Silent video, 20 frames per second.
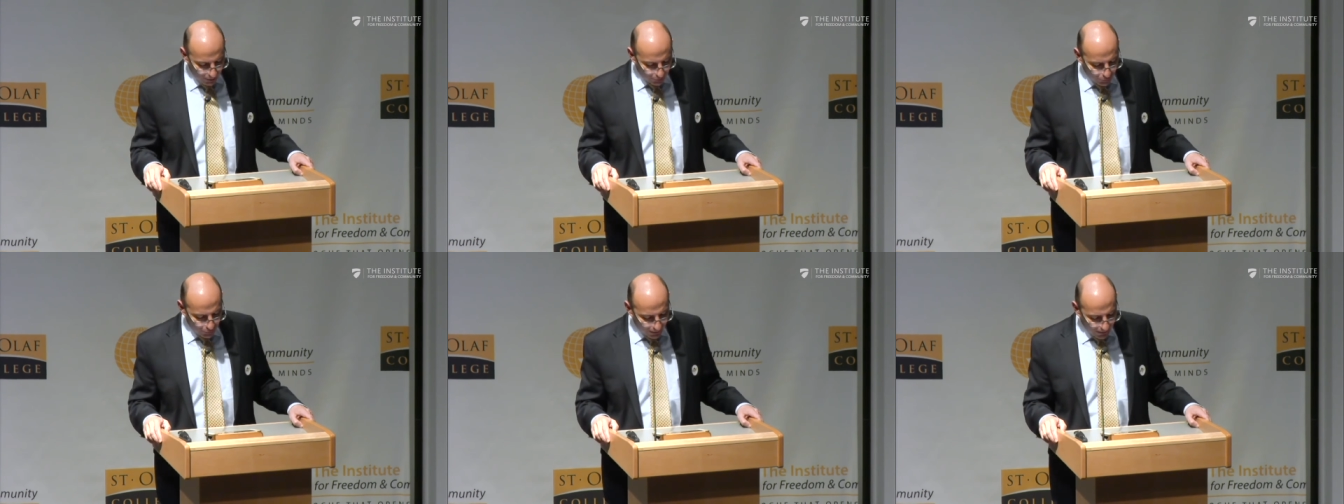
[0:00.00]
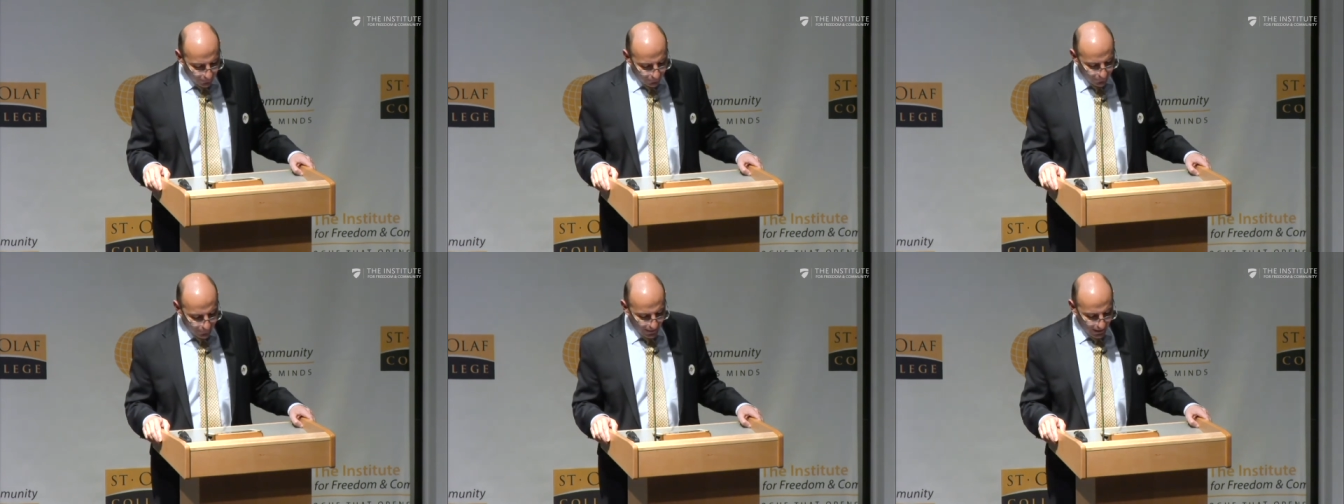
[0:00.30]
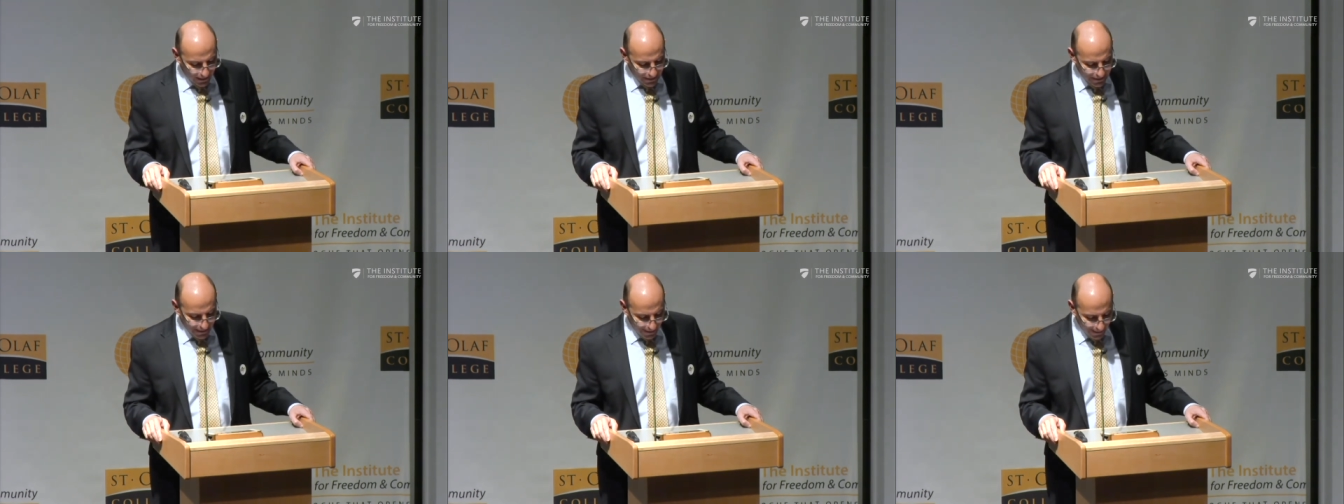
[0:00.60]
to give
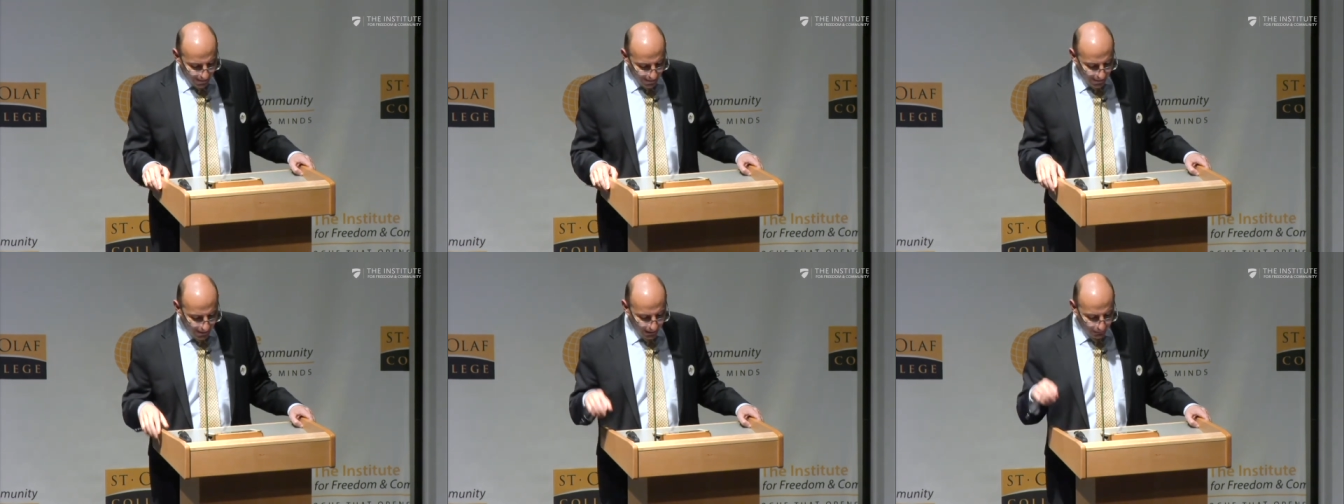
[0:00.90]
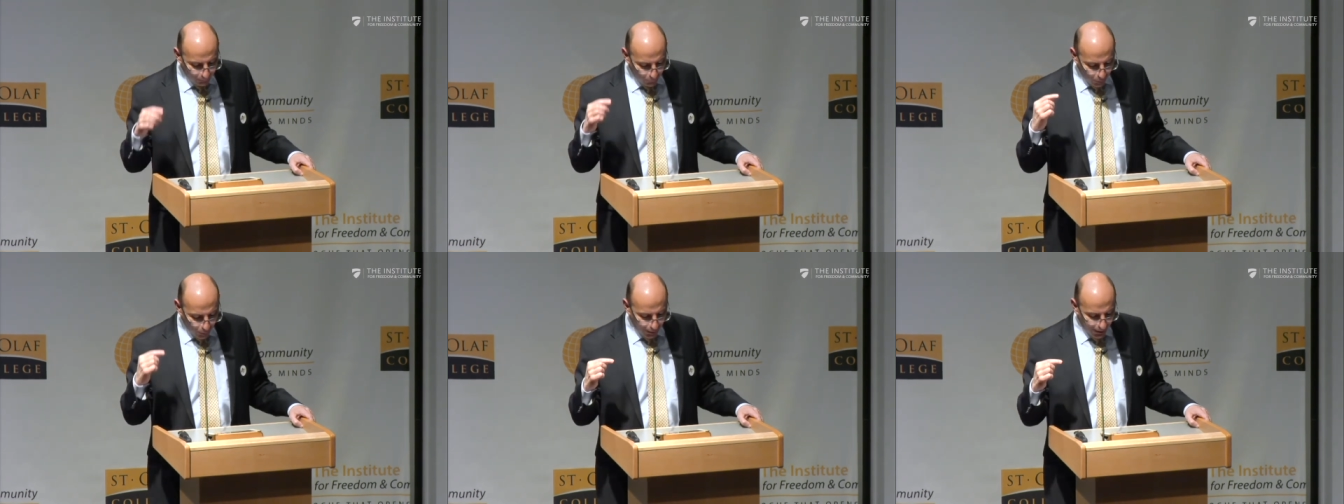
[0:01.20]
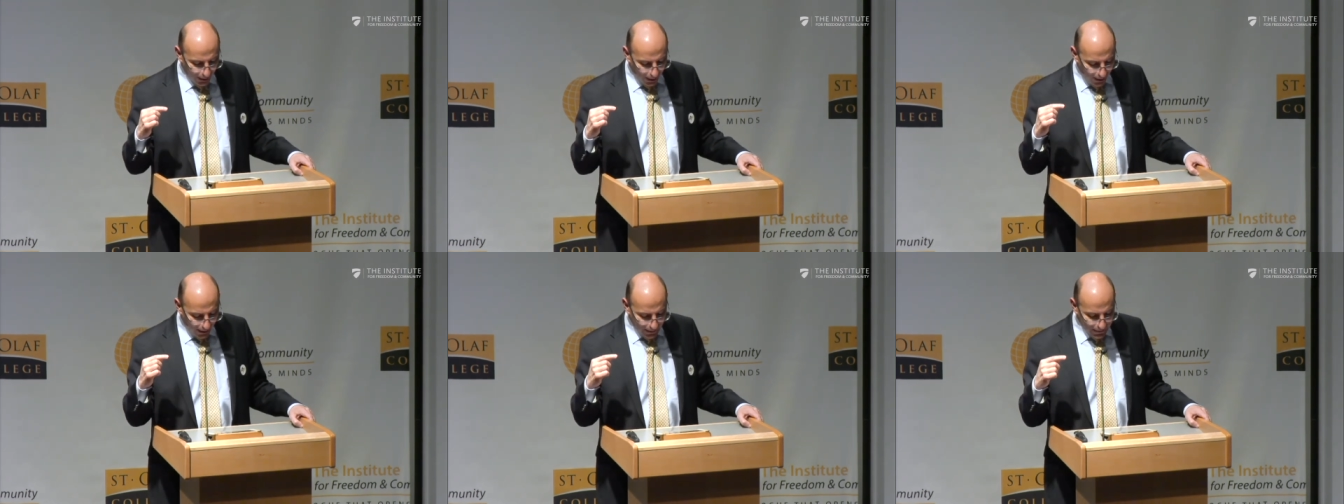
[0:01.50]
the Israeli more
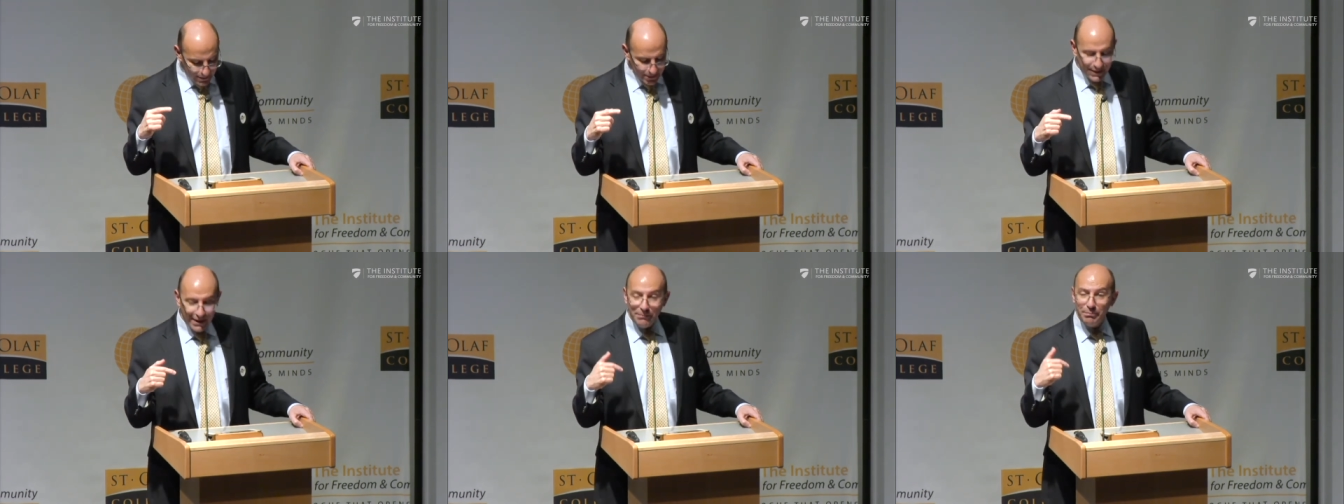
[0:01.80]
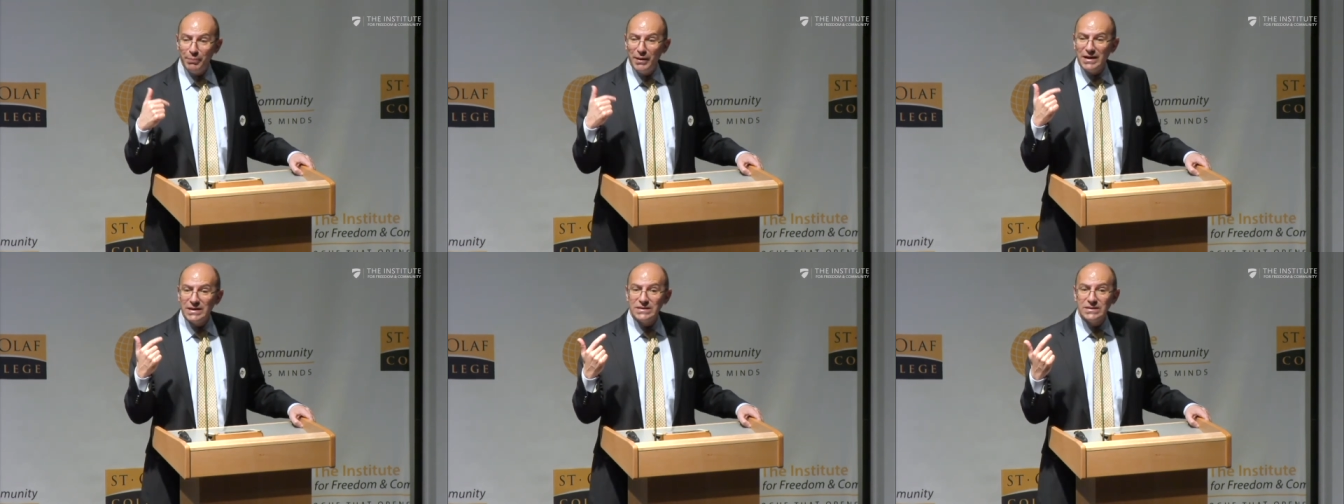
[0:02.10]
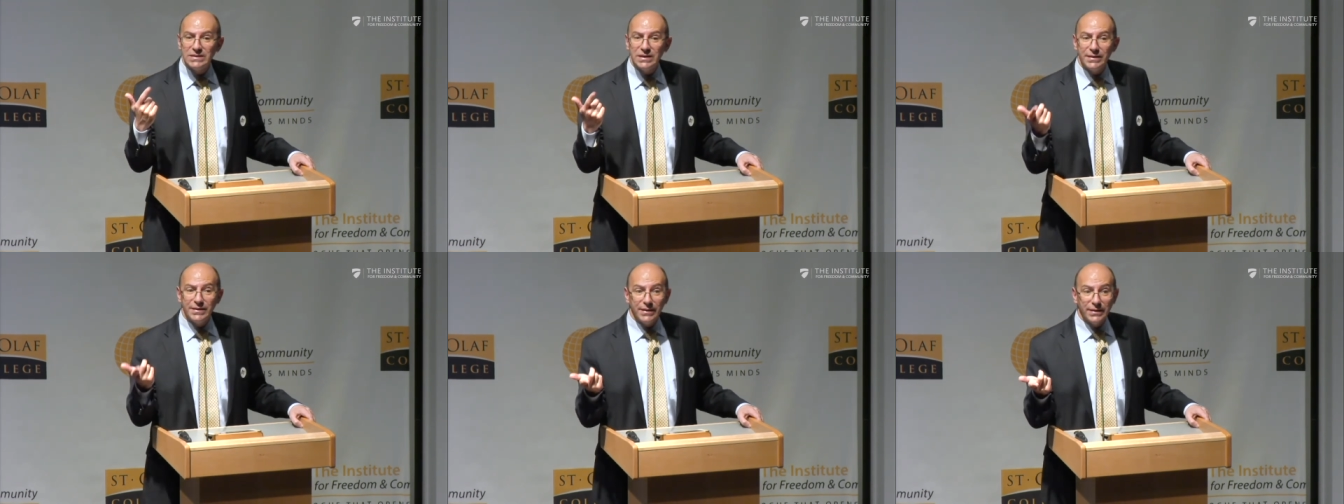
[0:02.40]
rights than
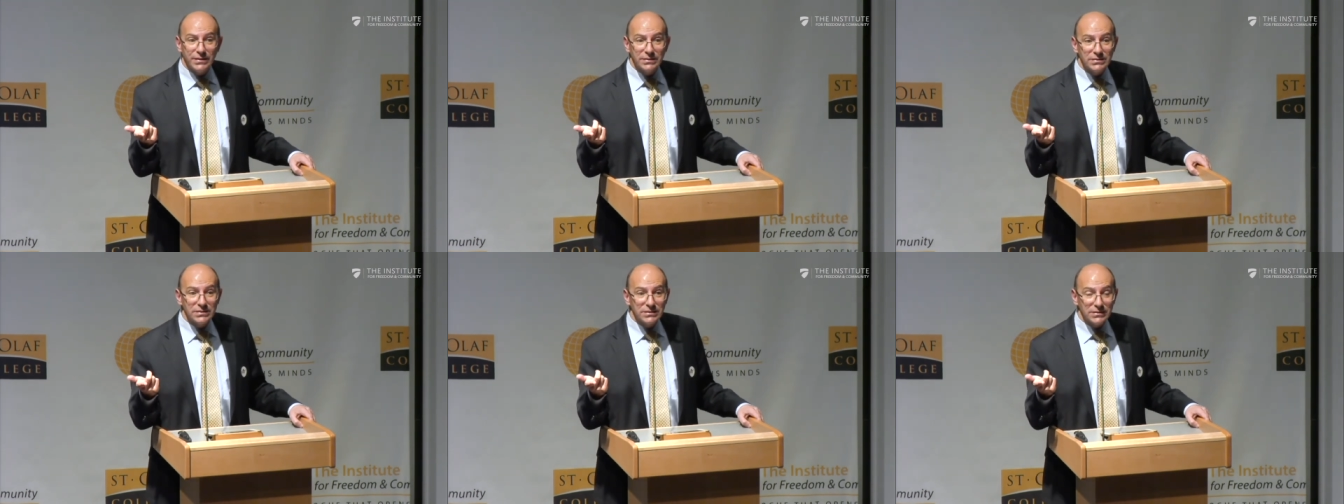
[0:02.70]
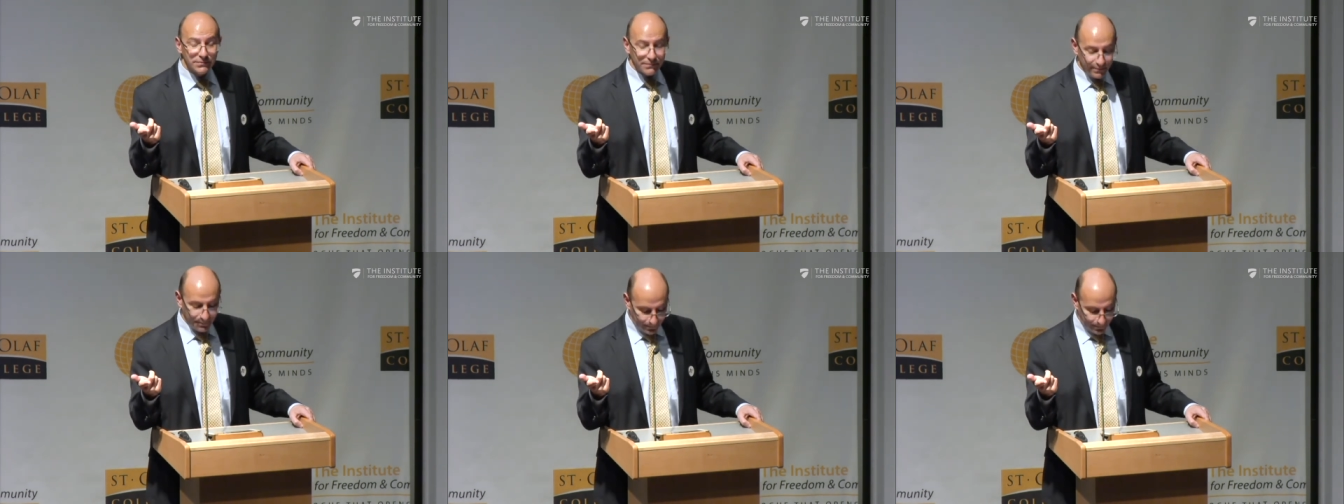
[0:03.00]
Palestinians.